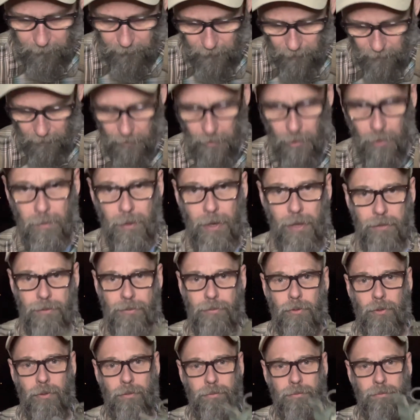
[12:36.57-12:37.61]
you know,
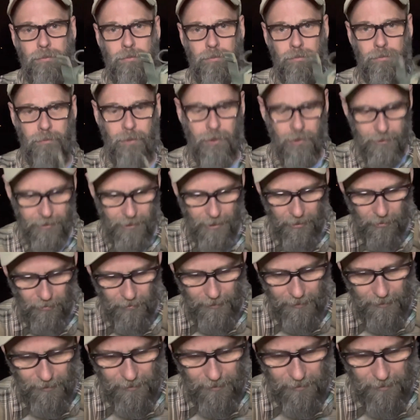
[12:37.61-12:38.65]
through
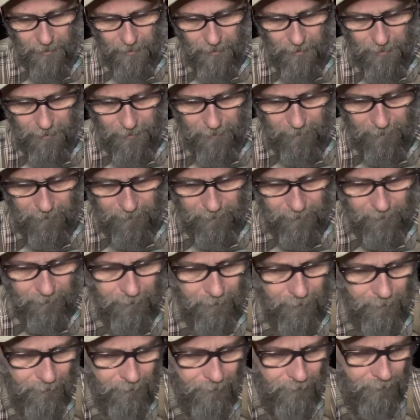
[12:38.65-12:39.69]
military, you
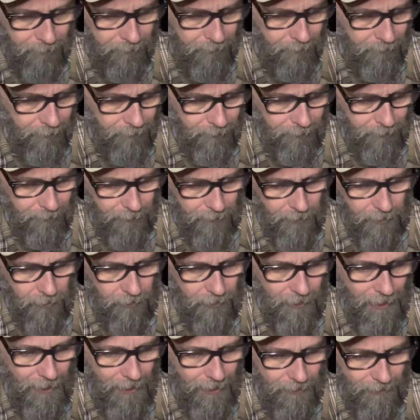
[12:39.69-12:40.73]
know,
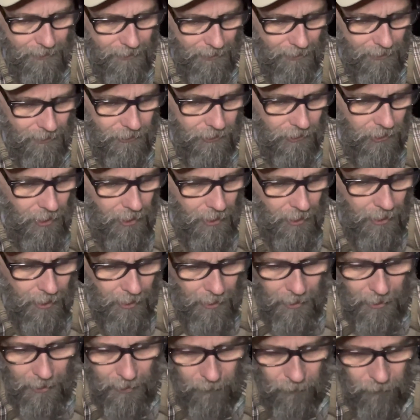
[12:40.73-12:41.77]
canteens.
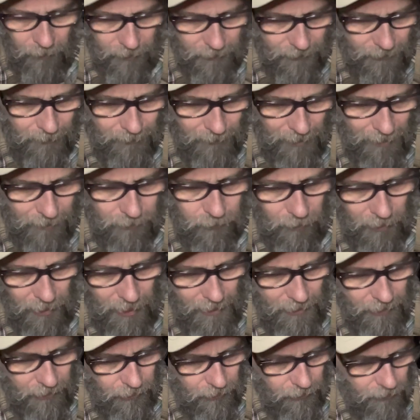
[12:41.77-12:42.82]
And sometimes what
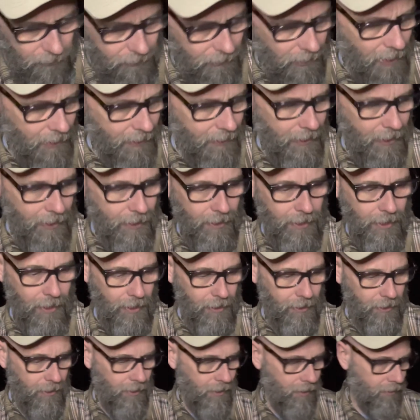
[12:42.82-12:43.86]
I do is I get
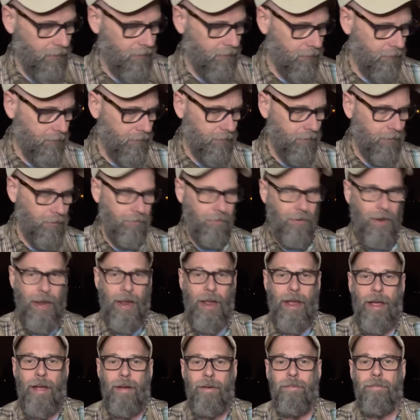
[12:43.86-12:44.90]
if I
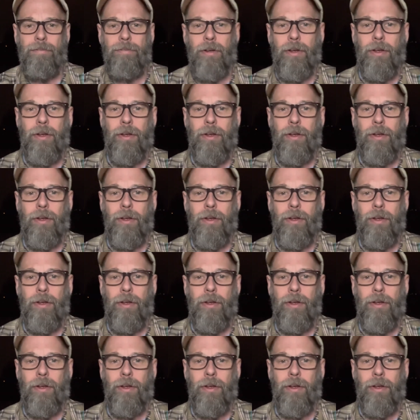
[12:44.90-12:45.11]
have